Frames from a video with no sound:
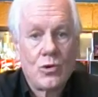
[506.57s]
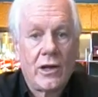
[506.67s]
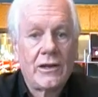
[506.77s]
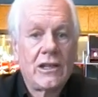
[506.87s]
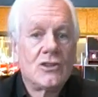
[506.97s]

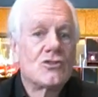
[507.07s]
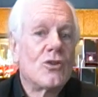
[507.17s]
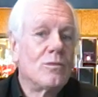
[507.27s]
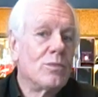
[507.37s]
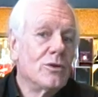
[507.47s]
brought in
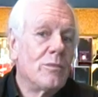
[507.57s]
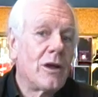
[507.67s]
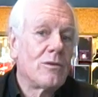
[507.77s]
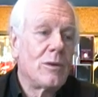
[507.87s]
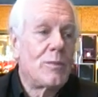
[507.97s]
his own
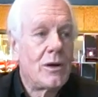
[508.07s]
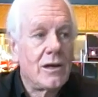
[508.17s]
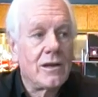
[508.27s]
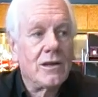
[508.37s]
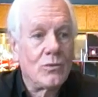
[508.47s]
blueberry
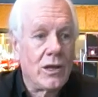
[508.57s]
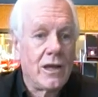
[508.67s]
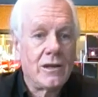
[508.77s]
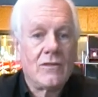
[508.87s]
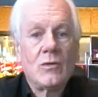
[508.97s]
pie, and we
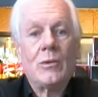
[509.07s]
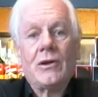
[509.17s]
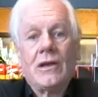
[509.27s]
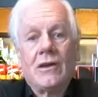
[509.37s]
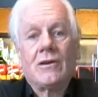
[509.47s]
had
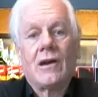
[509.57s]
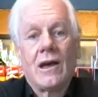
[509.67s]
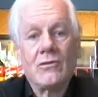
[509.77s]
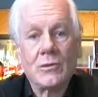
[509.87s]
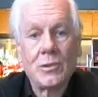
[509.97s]
everybody here
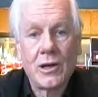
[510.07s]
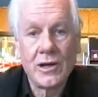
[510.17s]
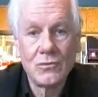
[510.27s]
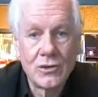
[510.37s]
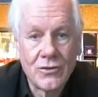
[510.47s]
having
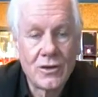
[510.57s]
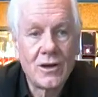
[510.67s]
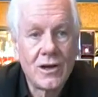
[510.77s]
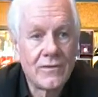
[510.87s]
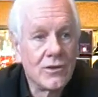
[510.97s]
pie with
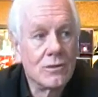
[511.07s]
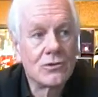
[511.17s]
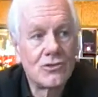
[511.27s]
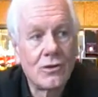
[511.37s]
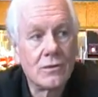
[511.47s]
their coffee.
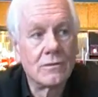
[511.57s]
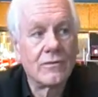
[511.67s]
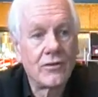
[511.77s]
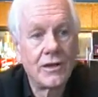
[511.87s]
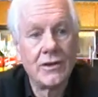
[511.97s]
It was sort of
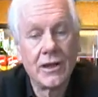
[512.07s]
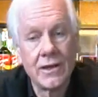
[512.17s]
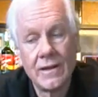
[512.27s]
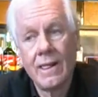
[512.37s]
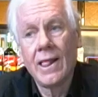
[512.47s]
a fun
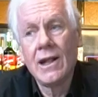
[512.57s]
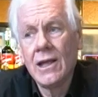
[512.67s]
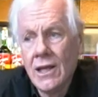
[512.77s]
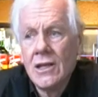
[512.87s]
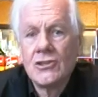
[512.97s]
day.
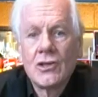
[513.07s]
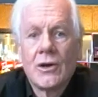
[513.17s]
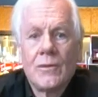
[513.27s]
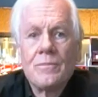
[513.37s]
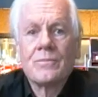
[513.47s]

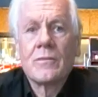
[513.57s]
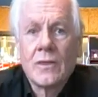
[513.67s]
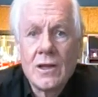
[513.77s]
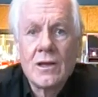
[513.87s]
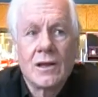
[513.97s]
So
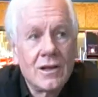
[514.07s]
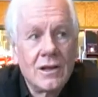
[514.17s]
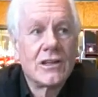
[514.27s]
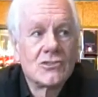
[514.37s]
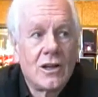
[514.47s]

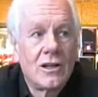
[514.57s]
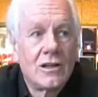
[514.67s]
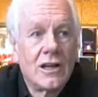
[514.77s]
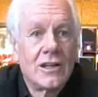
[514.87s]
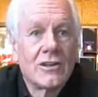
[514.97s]
let's
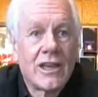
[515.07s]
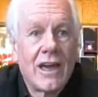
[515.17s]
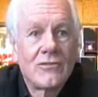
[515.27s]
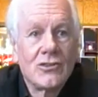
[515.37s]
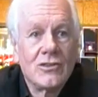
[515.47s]
all look
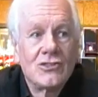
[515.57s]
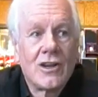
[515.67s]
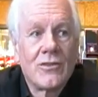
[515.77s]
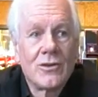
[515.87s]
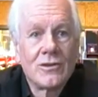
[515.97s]
after
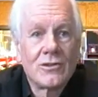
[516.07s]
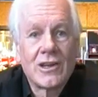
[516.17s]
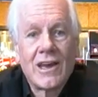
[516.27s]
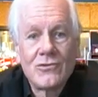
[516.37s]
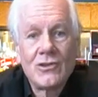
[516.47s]
each other,
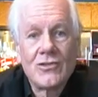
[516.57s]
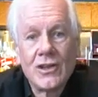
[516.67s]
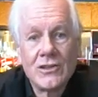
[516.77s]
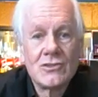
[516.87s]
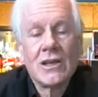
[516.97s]
look after
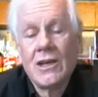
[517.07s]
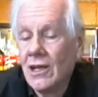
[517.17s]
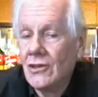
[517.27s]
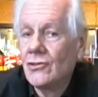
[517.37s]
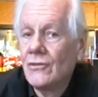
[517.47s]
things.
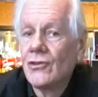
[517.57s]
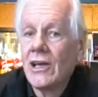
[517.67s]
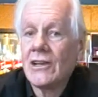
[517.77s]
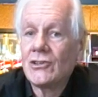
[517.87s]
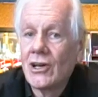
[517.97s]
And don't
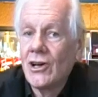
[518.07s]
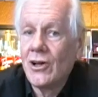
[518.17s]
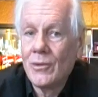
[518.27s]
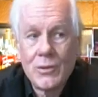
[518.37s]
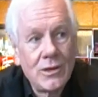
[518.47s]
forget to
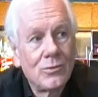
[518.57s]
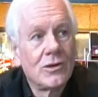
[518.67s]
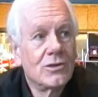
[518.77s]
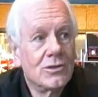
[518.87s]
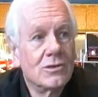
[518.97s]
call
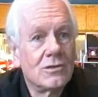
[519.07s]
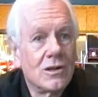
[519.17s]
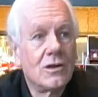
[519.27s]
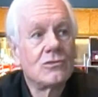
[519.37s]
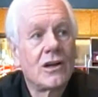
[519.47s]
people who
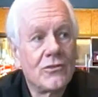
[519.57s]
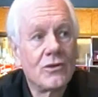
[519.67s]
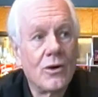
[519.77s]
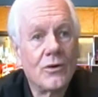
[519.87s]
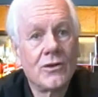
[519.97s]
are out on
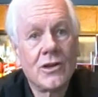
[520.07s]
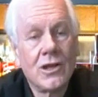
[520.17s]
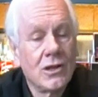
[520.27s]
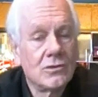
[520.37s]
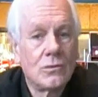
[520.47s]
their
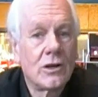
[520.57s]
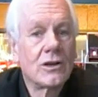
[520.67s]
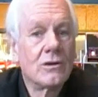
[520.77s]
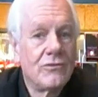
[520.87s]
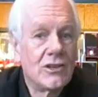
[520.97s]
own. Don't
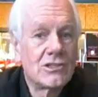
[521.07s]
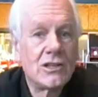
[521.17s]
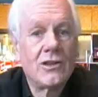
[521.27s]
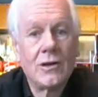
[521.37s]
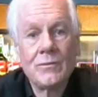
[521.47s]
want to go
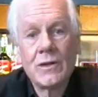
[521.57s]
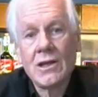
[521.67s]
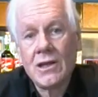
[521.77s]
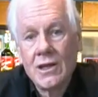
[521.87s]
visit them,